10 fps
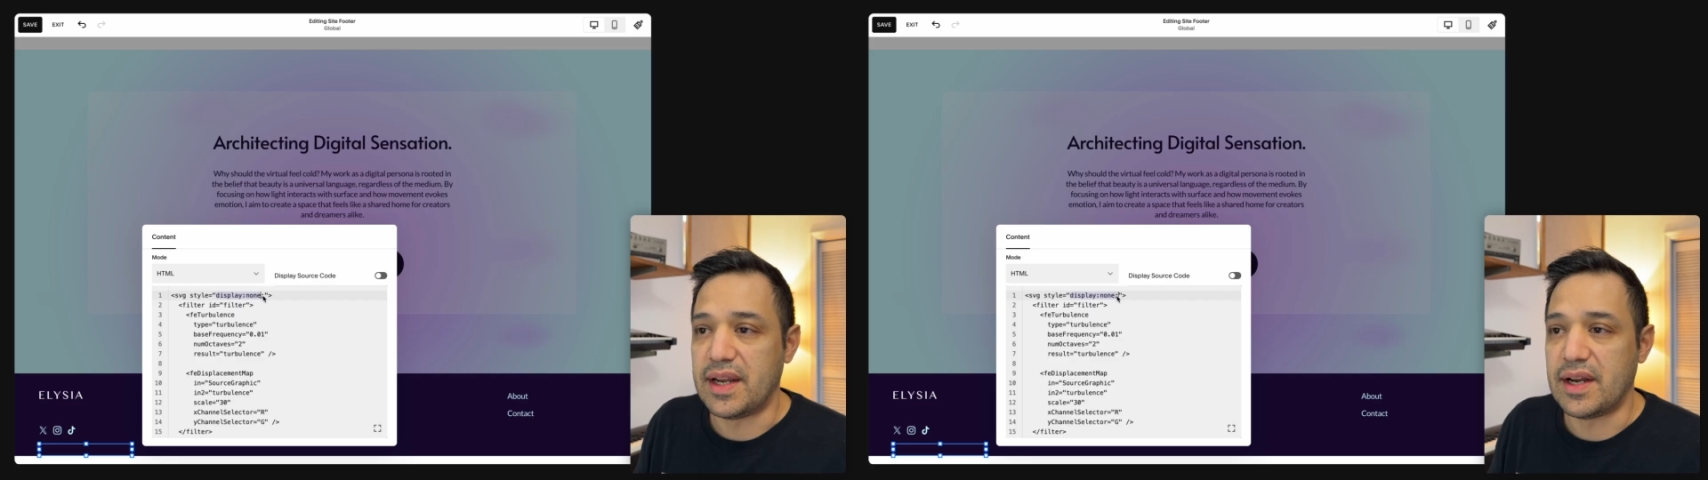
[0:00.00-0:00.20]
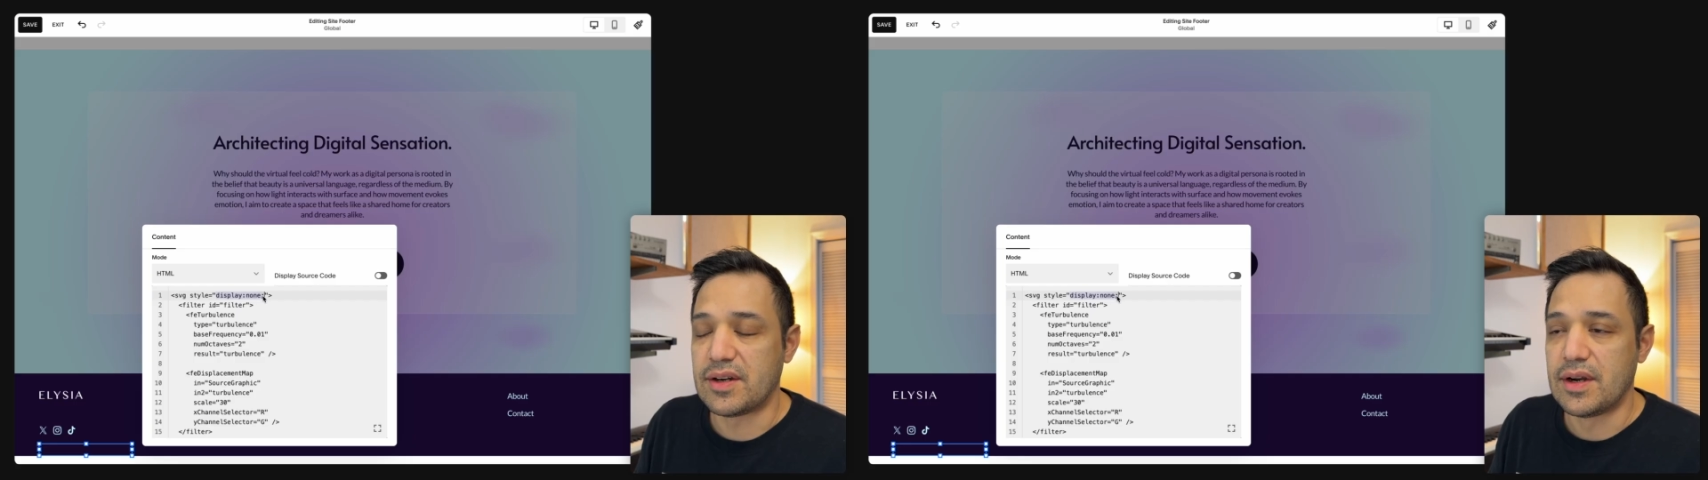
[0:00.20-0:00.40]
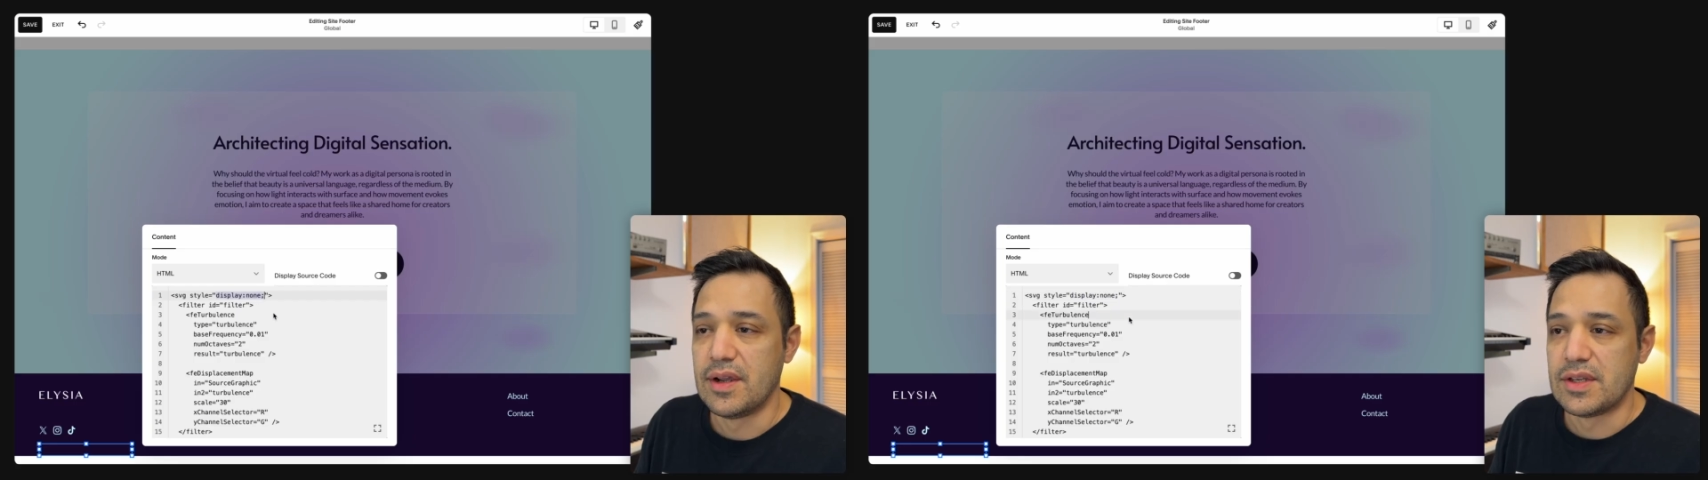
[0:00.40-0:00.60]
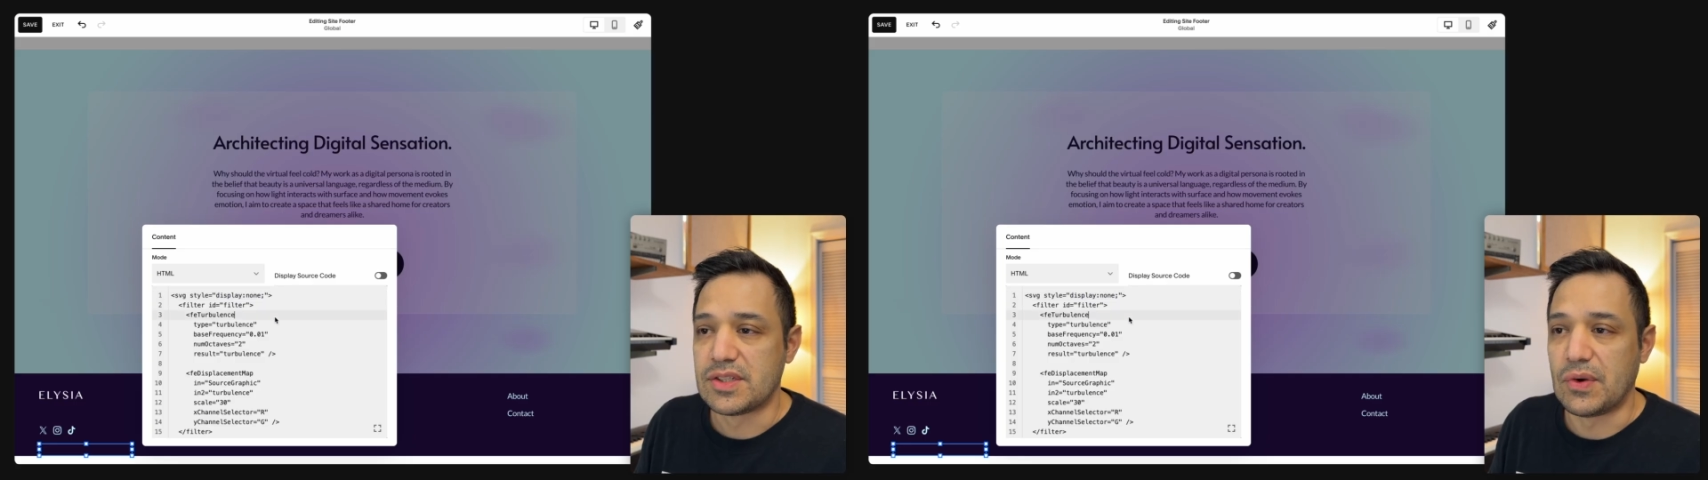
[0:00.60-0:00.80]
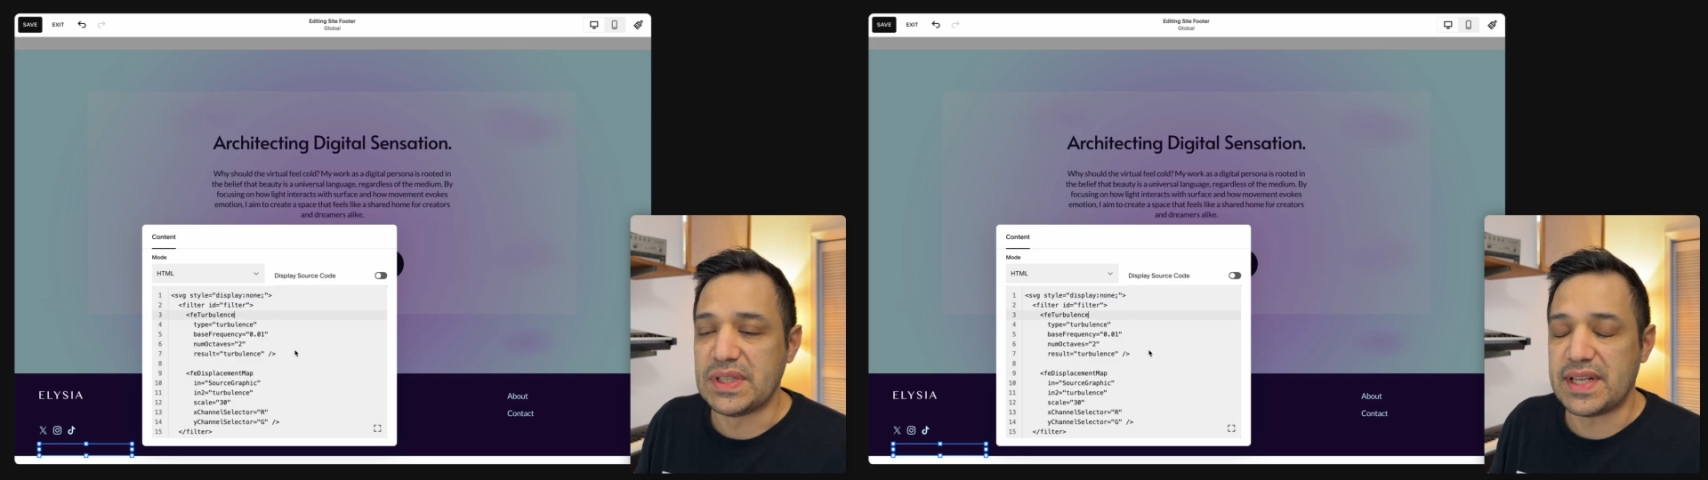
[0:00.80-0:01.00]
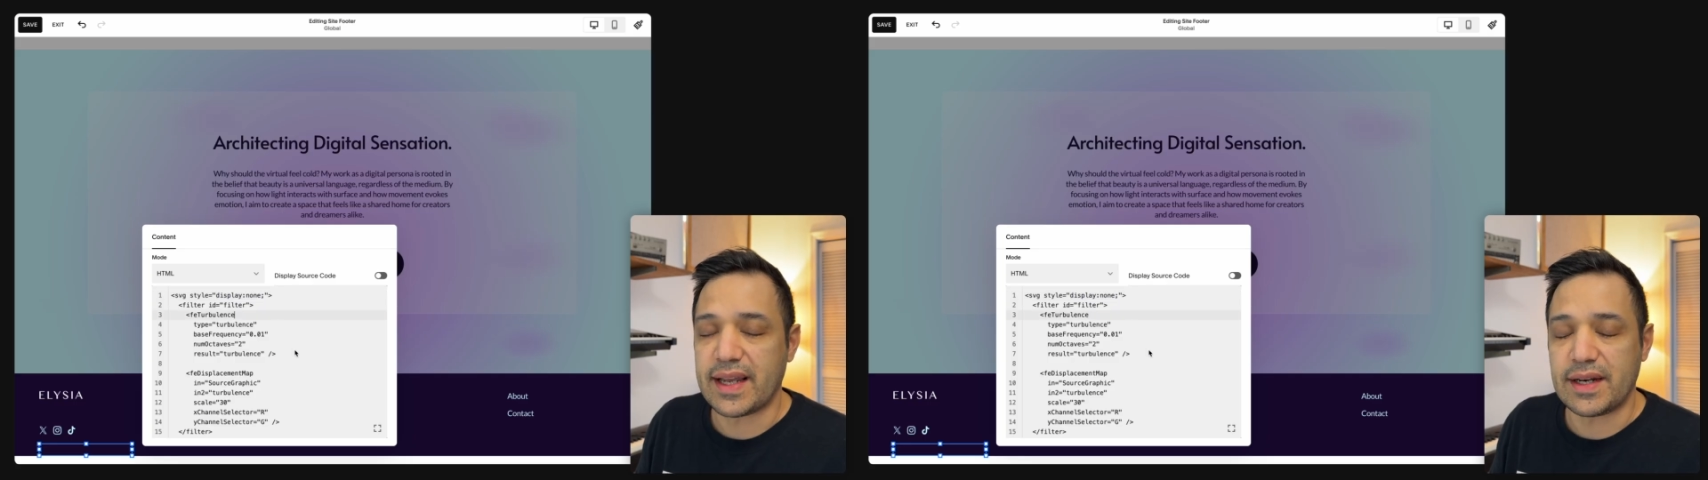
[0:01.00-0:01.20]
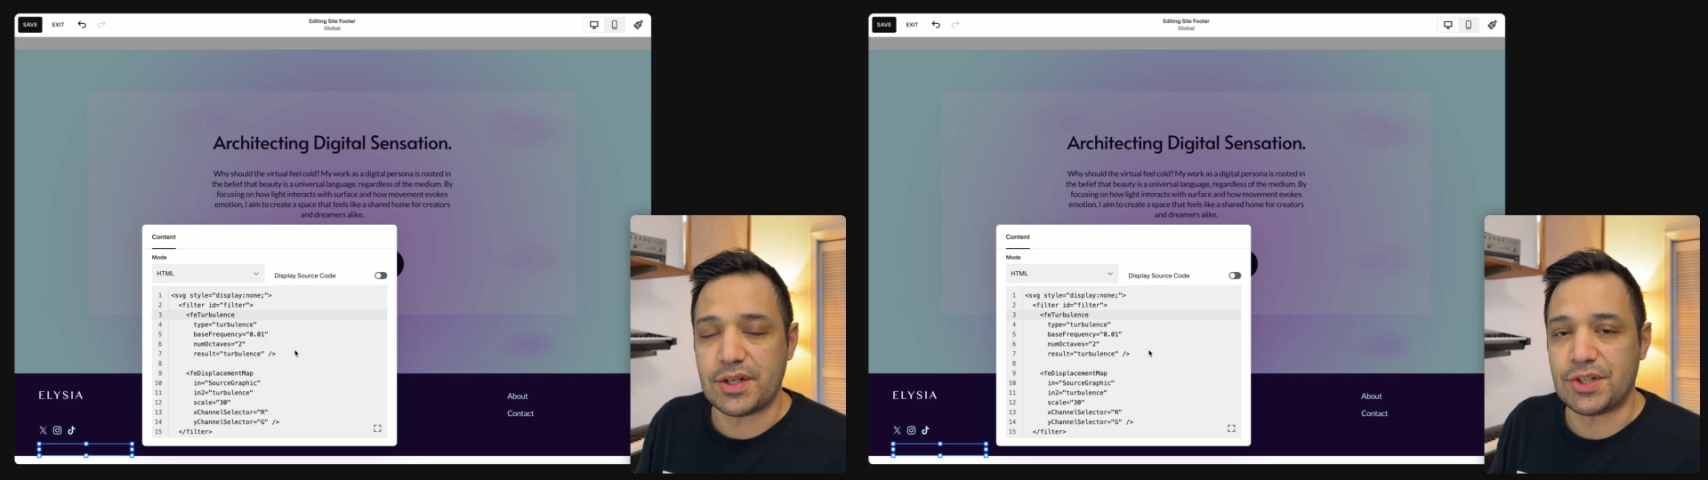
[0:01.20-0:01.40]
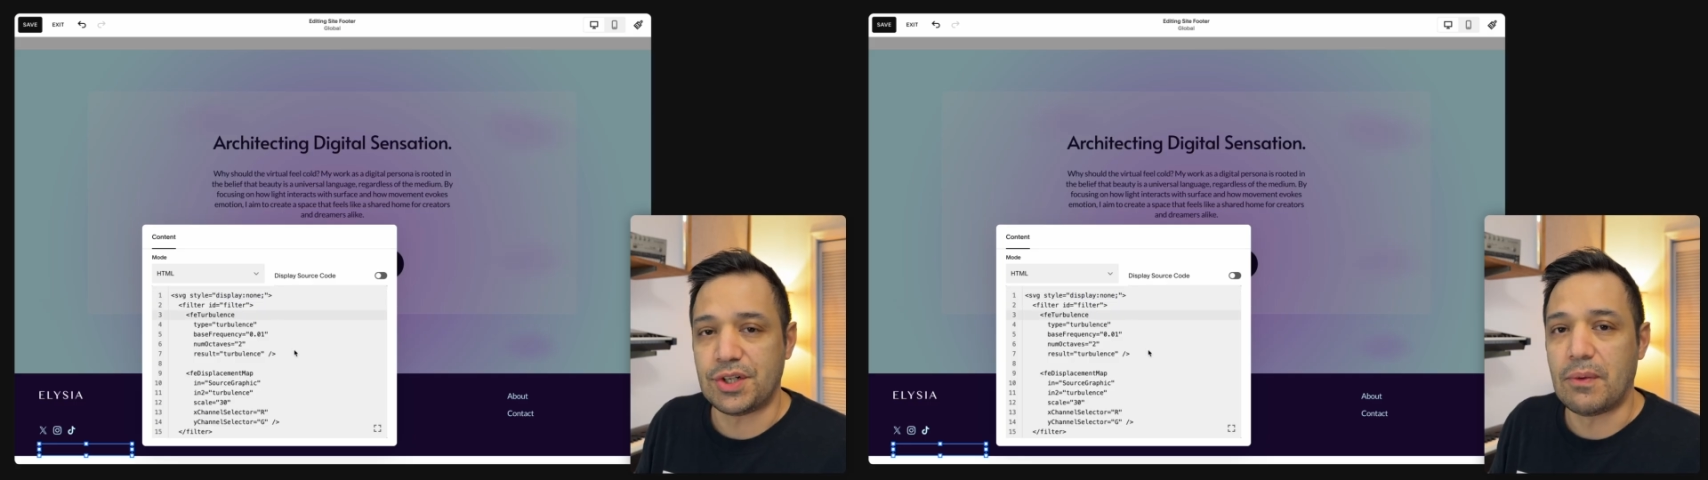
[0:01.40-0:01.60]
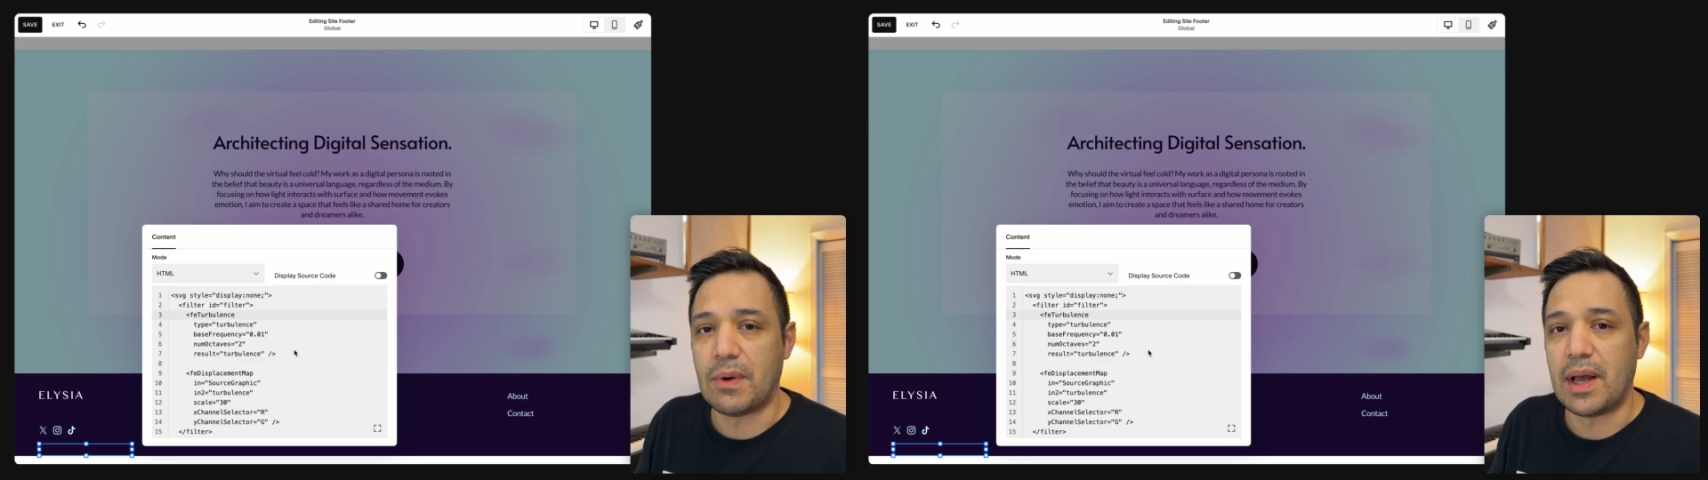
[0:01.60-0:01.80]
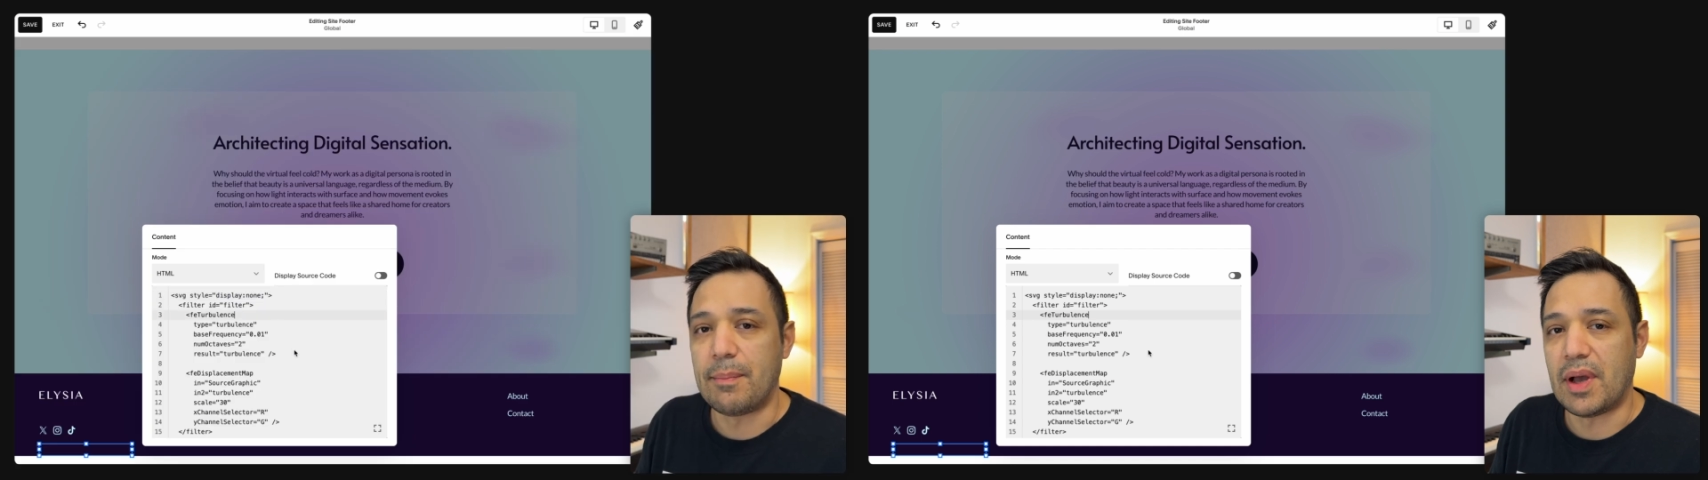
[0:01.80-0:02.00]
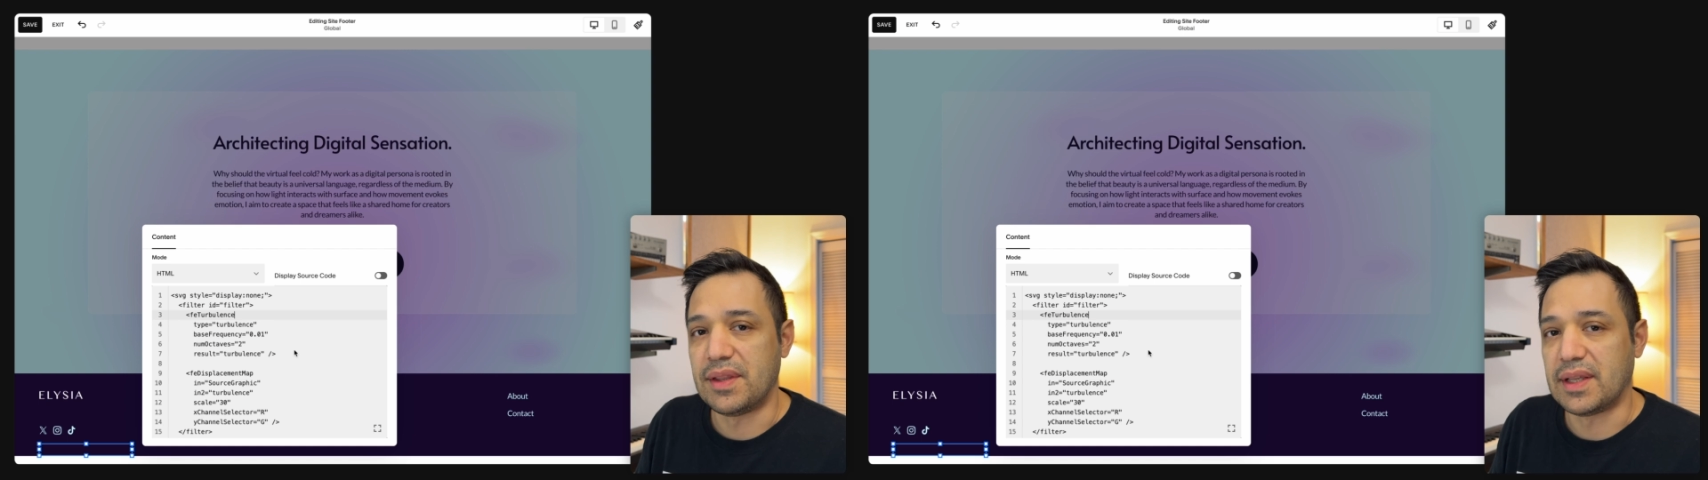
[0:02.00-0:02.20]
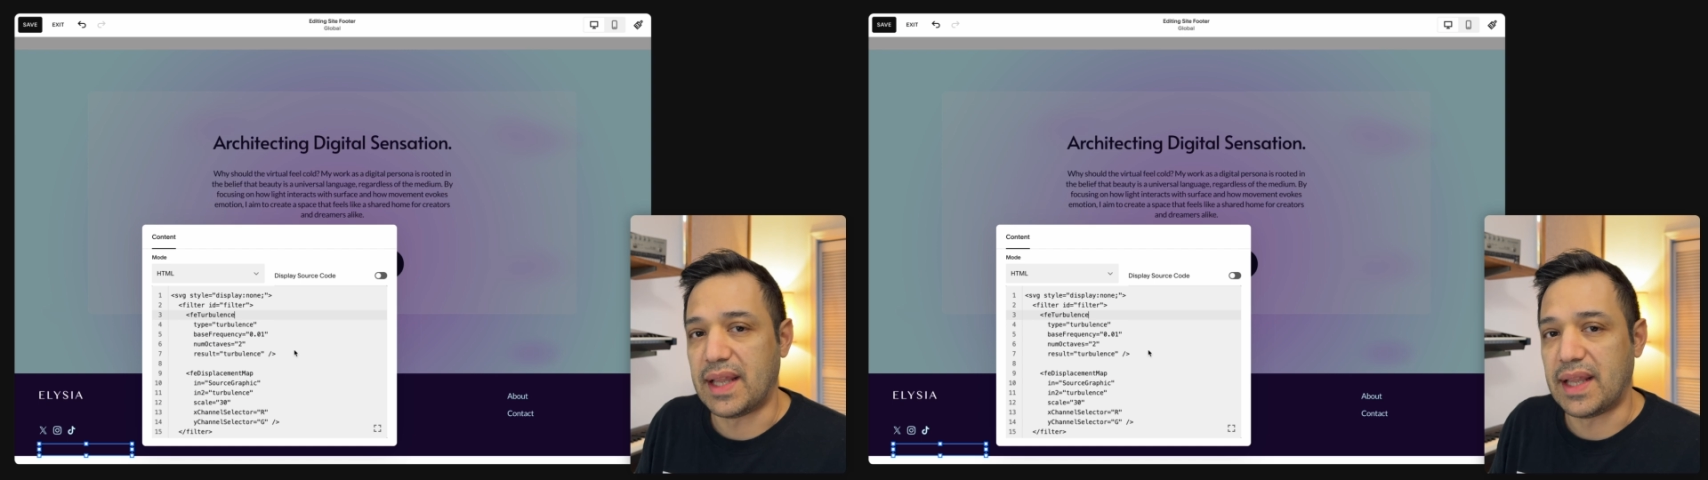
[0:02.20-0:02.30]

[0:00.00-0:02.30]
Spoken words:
here, so it's not going to show up on the